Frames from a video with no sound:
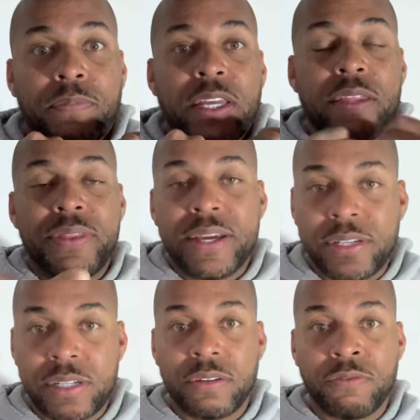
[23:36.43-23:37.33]

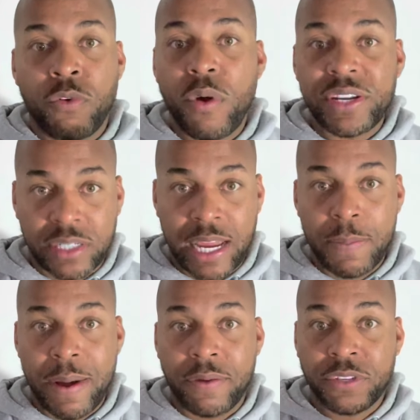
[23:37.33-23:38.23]
this voice
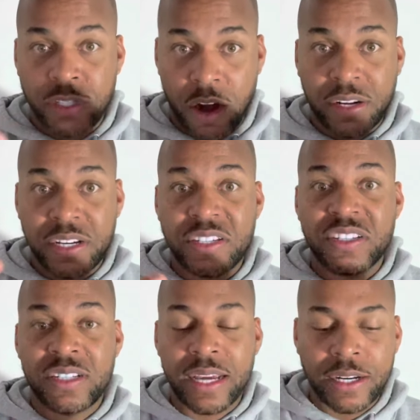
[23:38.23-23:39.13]
came out the darkness and
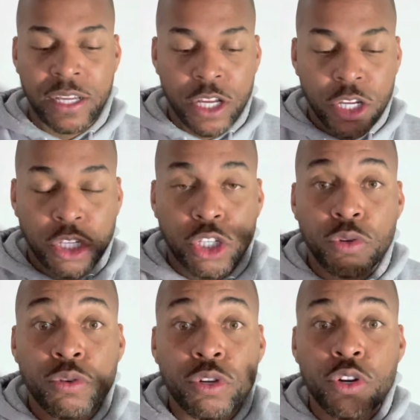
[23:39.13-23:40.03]
said, you
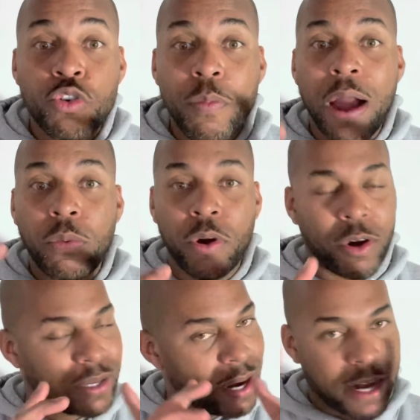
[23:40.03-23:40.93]
knew my
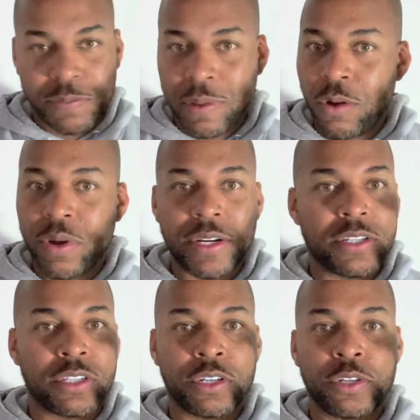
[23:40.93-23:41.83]
word. God is my witness,
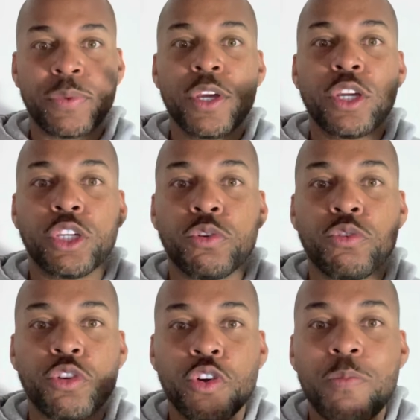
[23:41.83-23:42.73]
dude. You
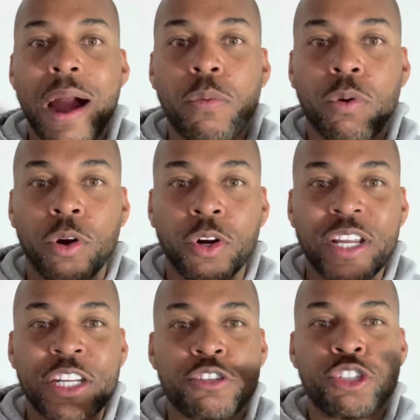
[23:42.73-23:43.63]
knew my word
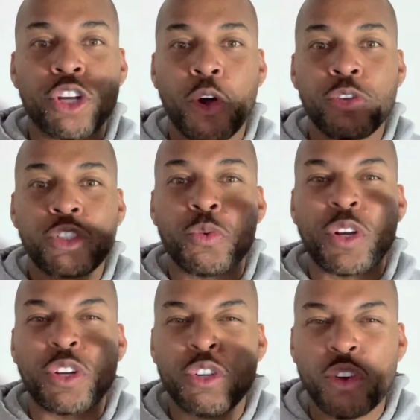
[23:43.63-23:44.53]
and you chose to
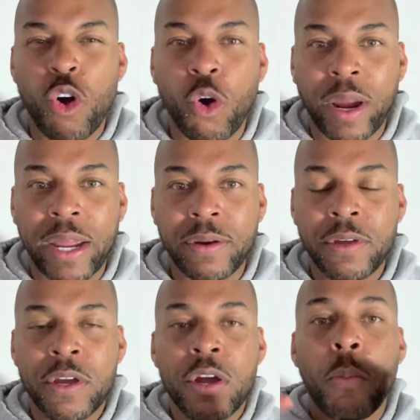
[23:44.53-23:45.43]
ignore it.
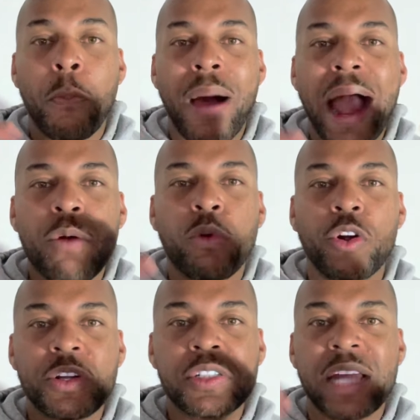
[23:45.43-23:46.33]
My
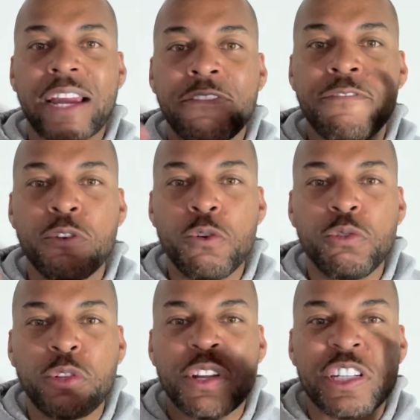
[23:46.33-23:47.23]
word is like food
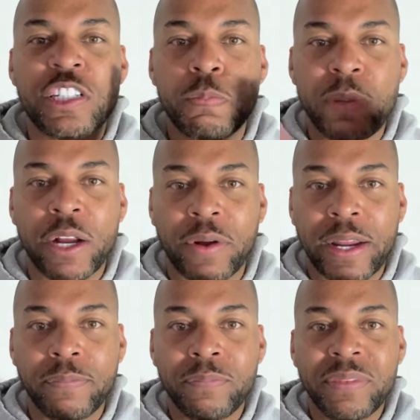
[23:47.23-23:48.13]
to the
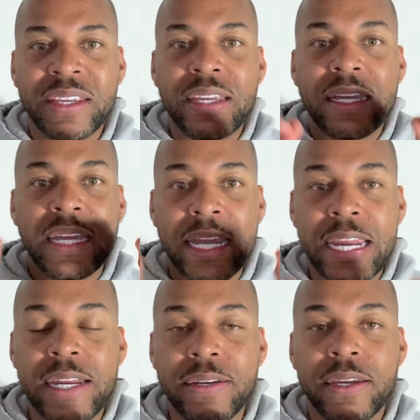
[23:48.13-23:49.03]
spirit.
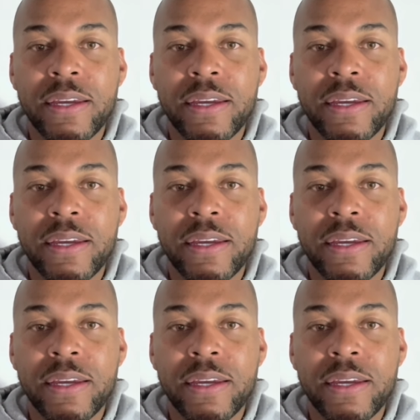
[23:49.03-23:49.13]
Eat